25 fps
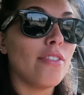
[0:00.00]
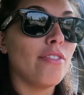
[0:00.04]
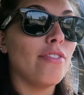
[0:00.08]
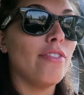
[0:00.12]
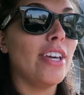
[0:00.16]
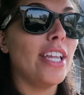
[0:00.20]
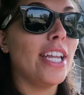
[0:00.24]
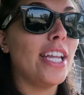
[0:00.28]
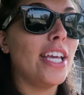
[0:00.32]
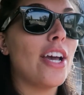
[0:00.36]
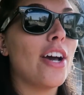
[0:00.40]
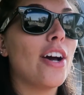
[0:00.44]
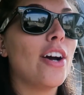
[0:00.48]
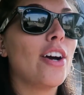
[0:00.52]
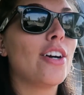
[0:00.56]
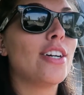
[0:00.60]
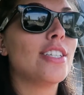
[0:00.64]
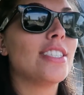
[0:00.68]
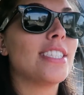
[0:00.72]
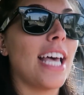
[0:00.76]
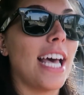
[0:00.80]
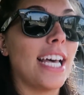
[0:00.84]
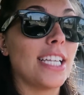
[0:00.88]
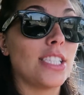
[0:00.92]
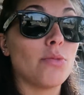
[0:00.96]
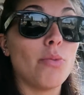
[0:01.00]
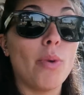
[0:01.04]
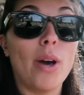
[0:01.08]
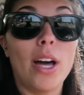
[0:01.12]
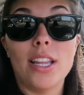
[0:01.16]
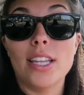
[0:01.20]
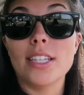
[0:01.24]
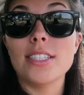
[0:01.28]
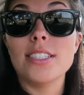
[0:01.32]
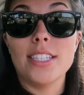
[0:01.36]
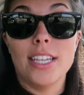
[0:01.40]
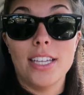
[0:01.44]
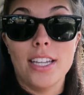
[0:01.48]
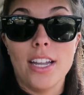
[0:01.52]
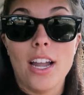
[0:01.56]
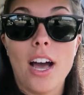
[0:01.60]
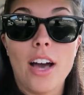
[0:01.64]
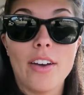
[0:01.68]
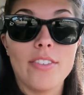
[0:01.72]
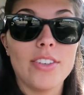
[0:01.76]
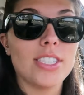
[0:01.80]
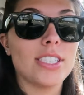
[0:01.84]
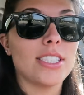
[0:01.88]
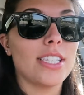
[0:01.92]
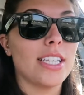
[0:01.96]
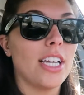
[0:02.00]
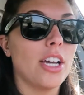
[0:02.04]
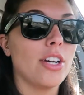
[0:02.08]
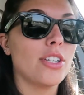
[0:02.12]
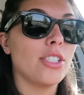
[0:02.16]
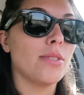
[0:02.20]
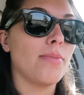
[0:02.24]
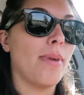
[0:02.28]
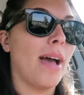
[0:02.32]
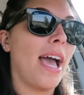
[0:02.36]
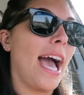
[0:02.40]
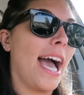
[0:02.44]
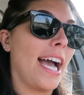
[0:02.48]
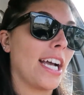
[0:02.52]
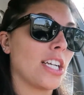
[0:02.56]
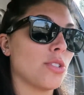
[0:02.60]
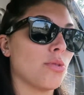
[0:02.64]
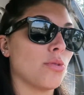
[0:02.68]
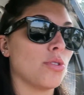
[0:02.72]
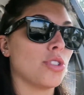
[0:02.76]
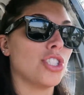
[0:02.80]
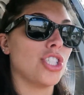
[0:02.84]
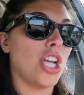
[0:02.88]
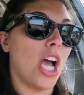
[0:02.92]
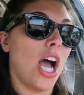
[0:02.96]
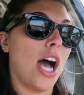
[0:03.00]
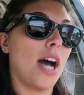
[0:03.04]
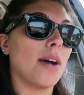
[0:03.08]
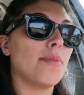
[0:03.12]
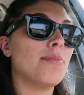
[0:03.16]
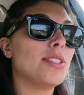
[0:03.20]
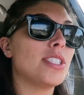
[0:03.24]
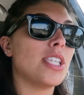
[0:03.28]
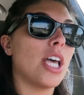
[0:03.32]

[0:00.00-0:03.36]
videos as well as then obviously go to my actual job.